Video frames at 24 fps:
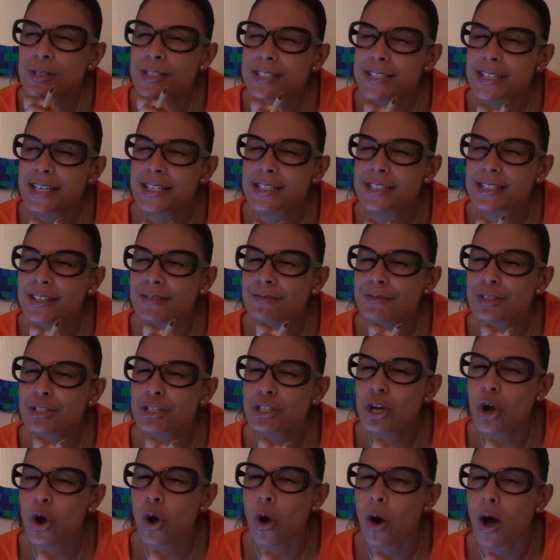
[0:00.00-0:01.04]
sense of
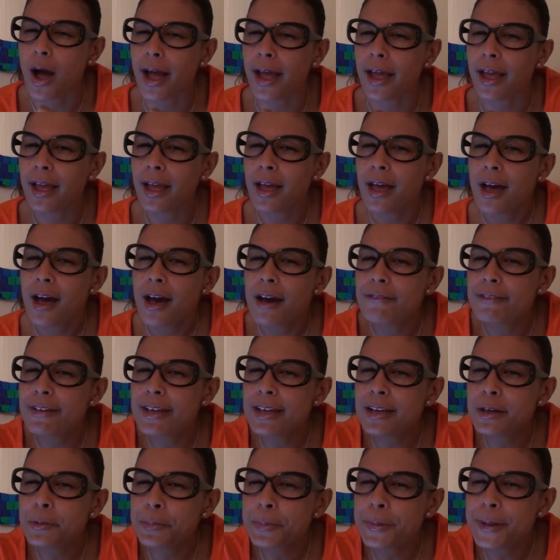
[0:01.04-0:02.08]
joy, of
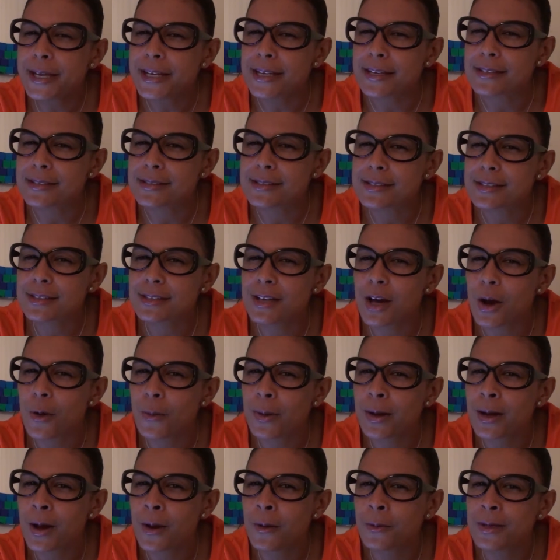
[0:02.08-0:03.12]
inner peace
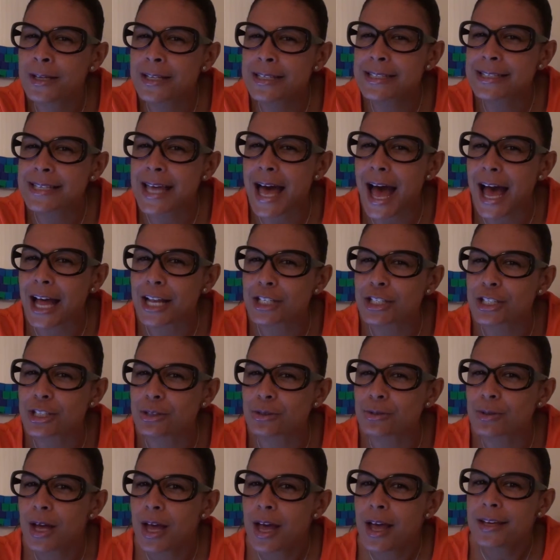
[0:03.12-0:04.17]
going on inside
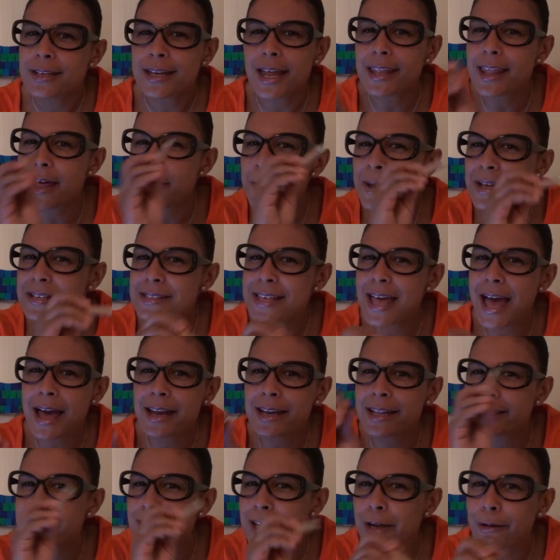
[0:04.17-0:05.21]
you. Now, that may
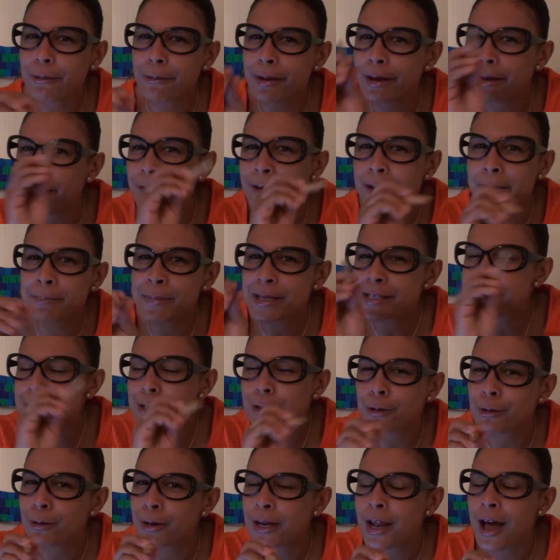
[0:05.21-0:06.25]
sound ethereal and
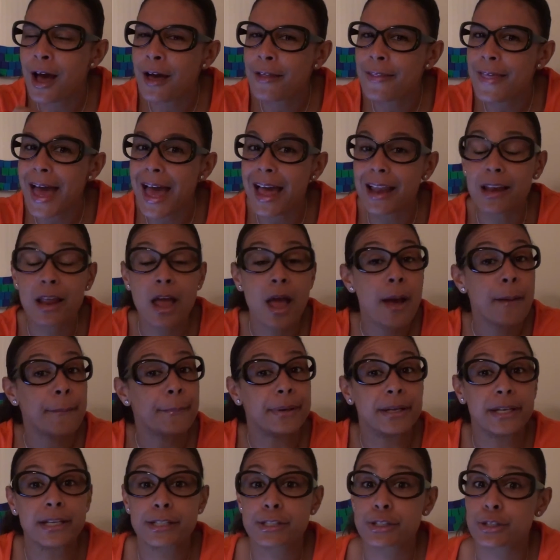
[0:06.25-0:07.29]
mystical and all that,
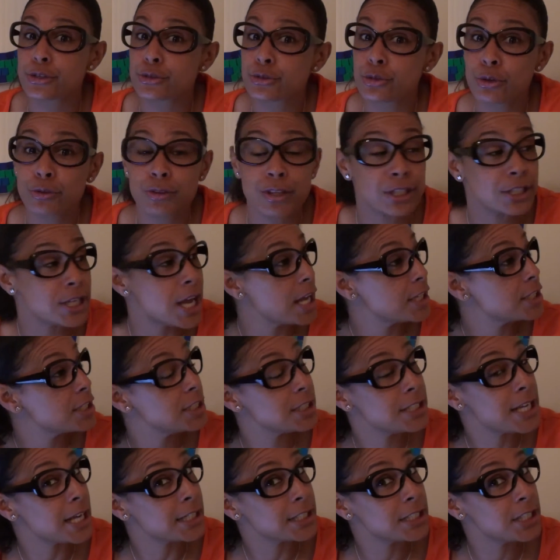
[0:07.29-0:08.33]
but it's the truth, and
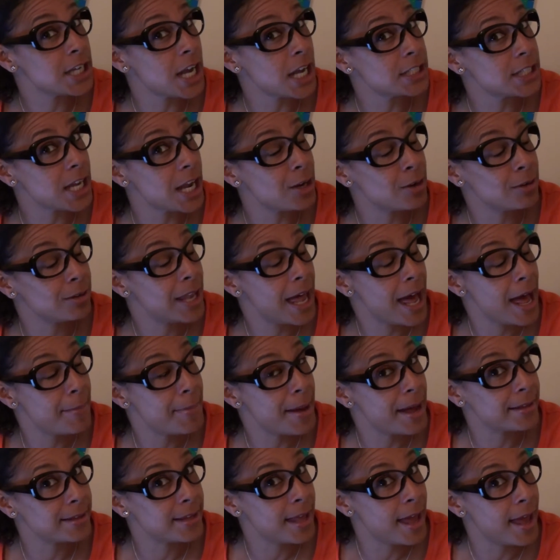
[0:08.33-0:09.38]
Dr. Cha Cha don't lie
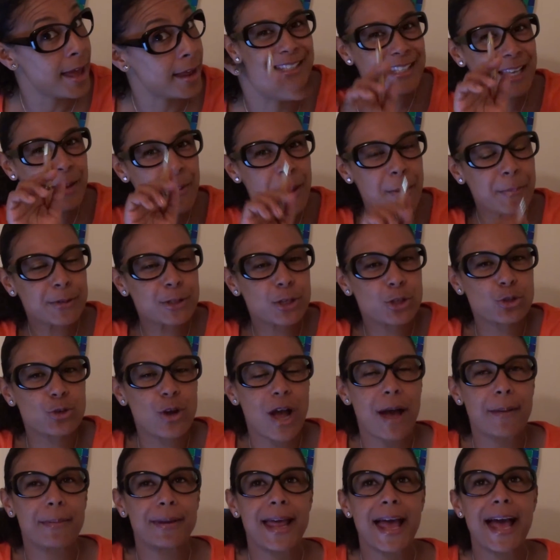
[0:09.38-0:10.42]
about that. Some people
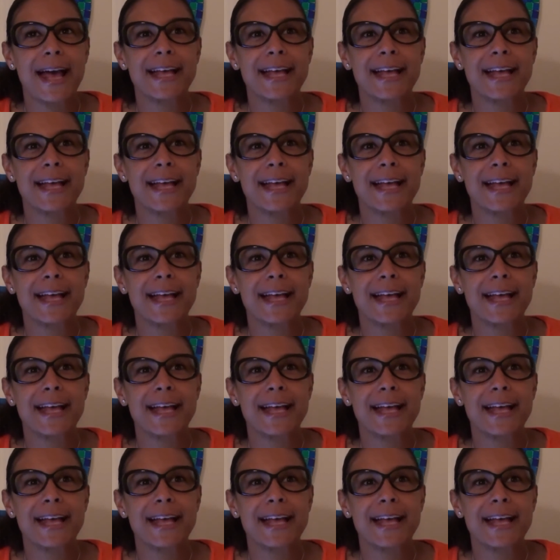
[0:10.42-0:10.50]
describe it